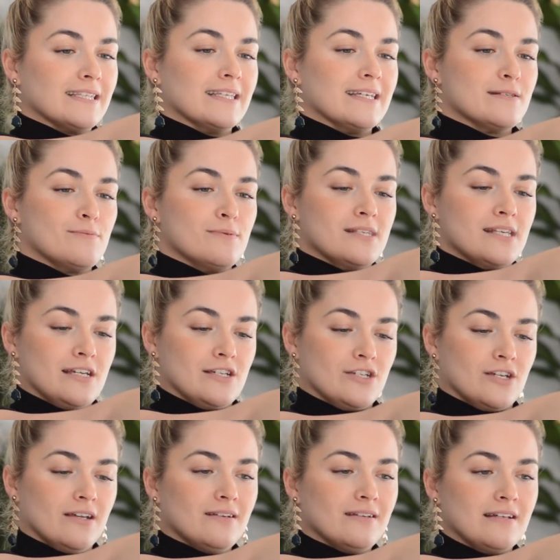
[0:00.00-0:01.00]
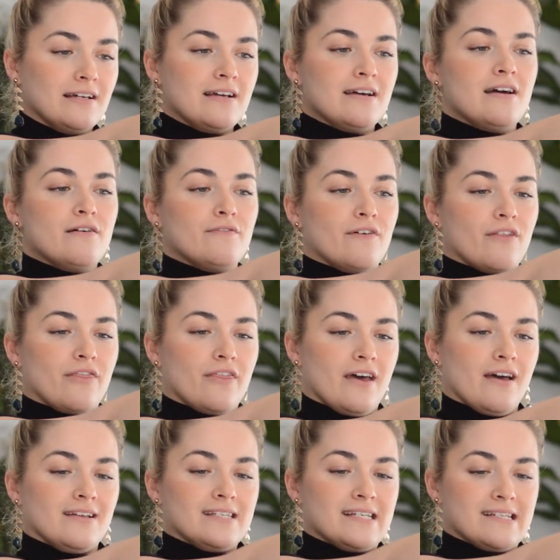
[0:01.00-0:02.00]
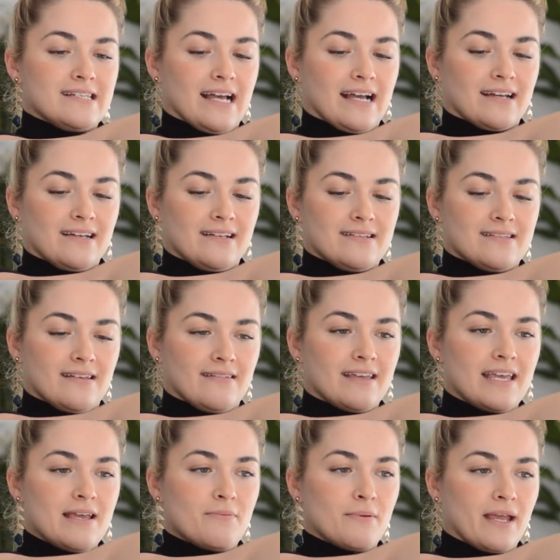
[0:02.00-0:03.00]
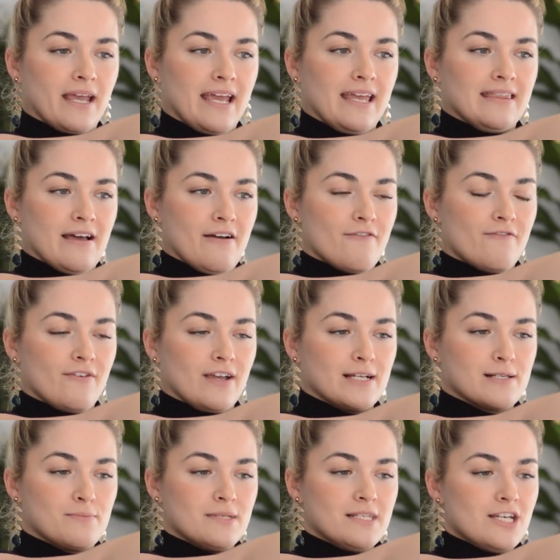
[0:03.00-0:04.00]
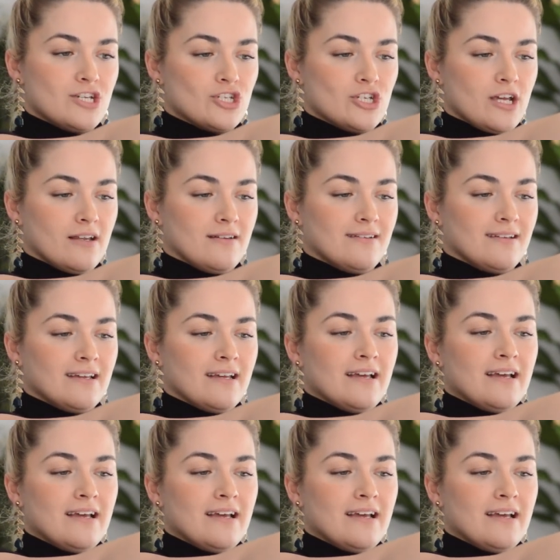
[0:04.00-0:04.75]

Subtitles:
this position for 30 seconds, so keeping it in that fixed position.